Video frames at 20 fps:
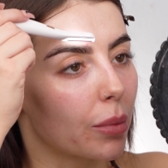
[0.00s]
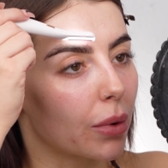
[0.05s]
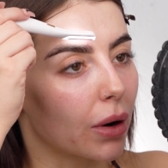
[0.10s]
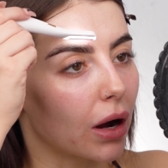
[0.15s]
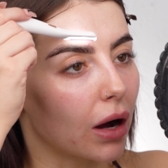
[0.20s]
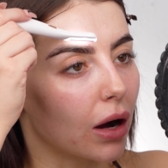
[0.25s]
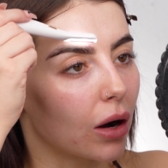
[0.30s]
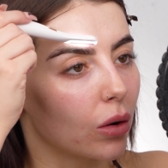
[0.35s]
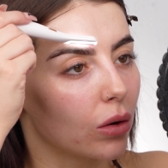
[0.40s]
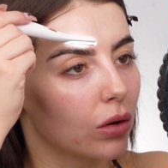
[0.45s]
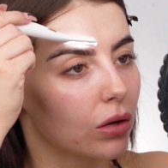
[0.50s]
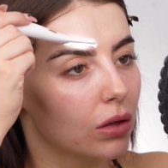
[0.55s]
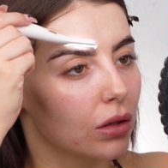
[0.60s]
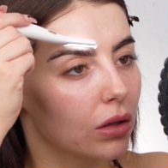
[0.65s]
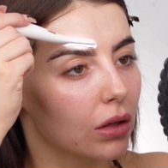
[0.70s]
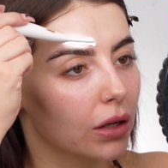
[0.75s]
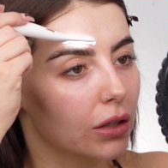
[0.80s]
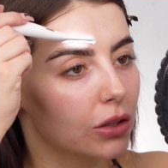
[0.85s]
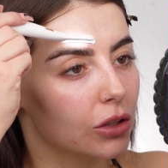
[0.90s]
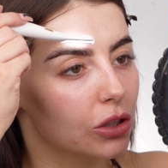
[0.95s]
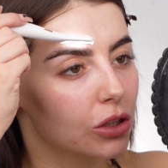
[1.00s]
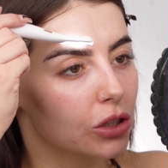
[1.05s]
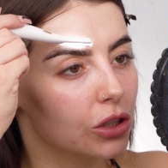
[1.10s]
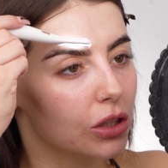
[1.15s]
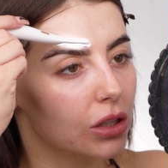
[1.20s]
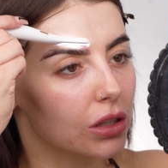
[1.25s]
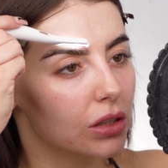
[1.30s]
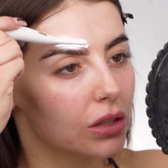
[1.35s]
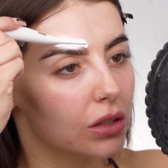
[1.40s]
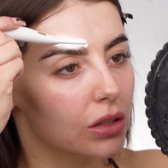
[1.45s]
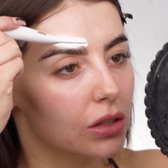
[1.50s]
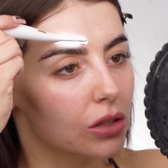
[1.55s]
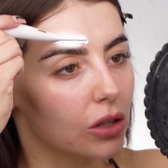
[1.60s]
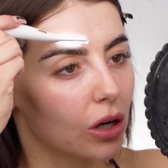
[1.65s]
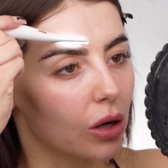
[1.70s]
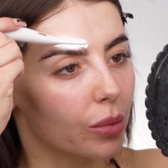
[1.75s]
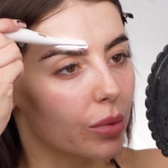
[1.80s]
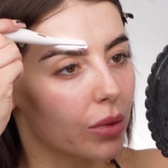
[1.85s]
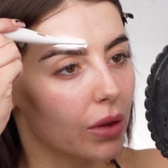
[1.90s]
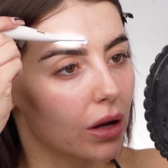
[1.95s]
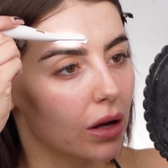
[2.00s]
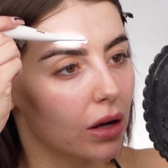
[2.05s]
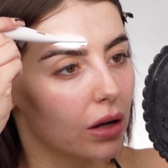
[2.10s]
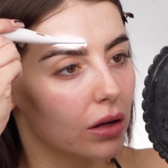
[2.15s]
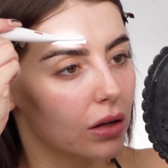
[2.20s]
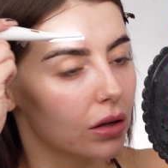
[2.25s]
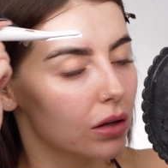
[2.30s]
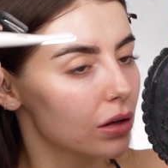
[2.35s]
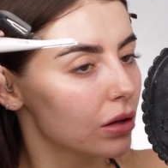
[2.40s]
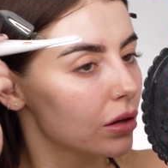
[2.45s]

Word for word: brow like just at the top there.